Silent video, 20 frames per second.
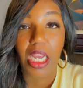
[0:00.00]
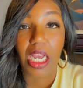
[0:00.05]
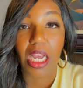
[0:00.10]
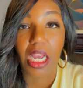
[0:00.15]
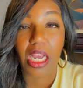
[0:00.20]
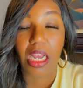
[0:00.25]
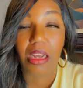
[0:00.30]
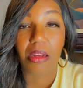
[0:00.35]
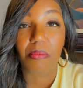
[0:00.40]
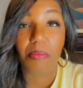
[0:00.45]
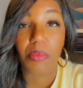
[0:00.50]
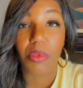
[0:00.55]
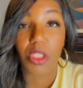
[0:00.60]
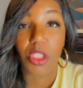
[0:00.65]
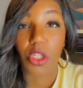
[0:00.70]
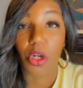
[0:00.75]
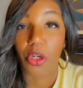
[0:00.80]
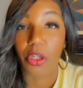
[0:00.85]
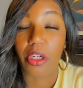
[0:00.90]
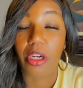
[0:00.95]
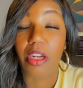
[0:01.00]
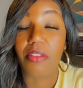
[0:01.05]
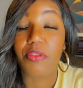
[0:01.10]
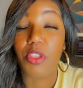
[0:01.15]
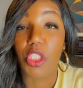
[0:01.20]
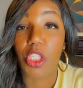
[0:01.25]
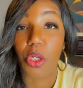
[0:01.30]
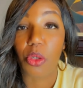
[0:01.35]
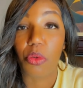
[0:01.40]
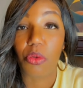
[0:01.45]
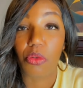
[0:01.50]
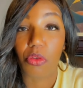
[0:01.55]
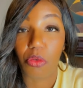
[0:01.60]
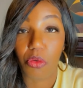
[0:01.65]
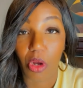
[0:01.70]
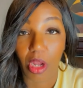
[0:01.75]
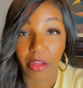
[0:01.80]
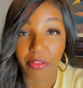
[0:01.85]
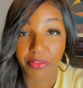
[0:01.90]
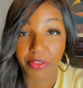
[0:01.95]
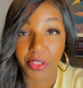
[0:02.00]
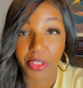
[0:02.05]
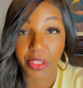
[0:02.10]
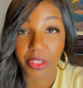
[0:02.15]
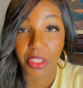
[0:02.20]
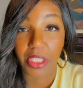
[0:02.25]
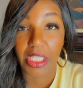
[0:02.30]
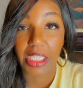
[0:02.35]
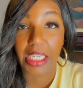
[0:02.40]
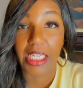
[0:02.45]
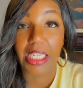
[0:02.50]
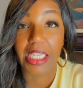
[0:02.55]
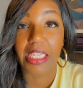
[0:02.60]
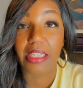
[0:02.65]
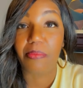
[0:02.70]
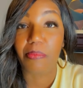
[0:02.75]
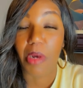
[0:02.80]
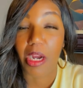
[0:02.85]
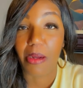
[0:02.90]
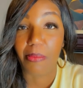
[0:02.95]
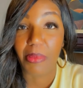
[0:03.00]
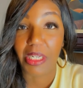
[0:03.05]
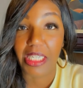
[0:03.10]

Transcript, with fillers: um, daughter of Joan Crawford in Mommy